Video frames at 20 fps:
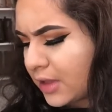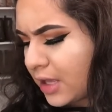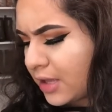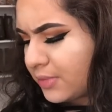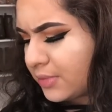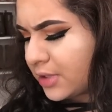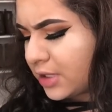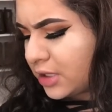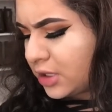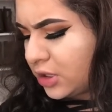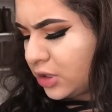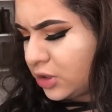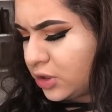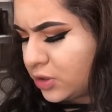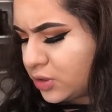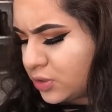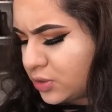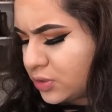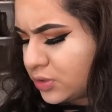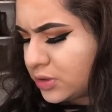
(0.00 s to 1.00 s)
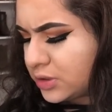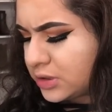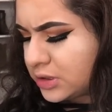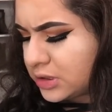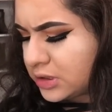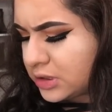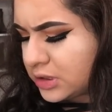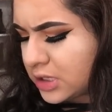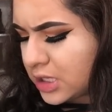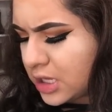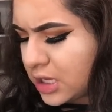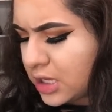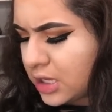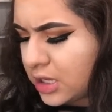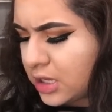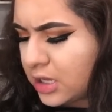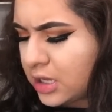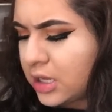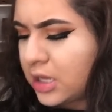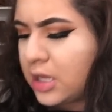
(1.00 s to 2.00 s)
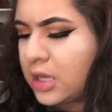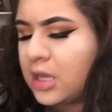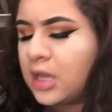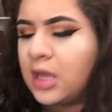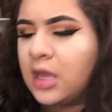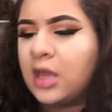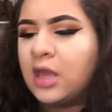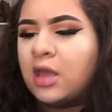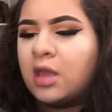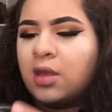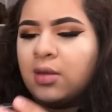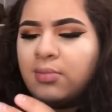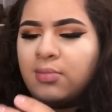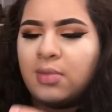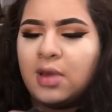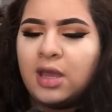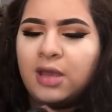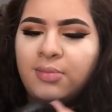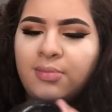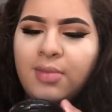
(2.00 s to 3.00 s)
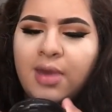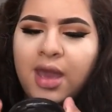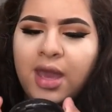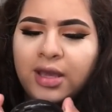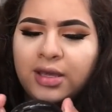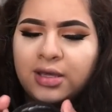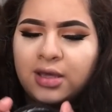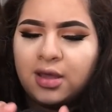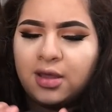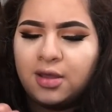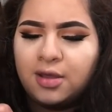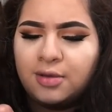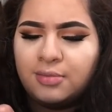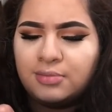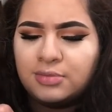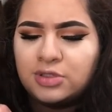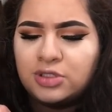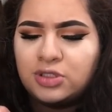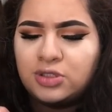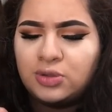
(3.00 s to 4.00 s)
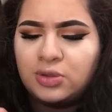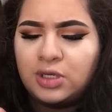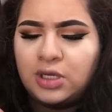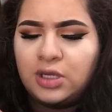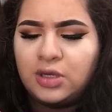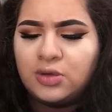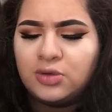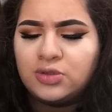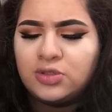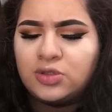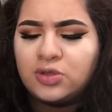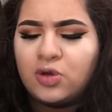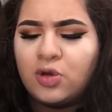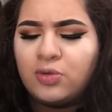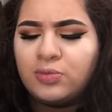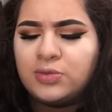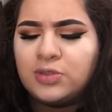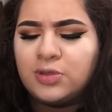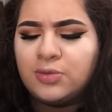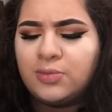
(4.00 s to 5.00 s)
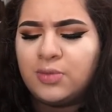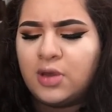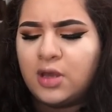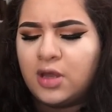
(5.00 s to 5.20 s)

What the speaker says: I'm going to use my MAC Studio Sculpt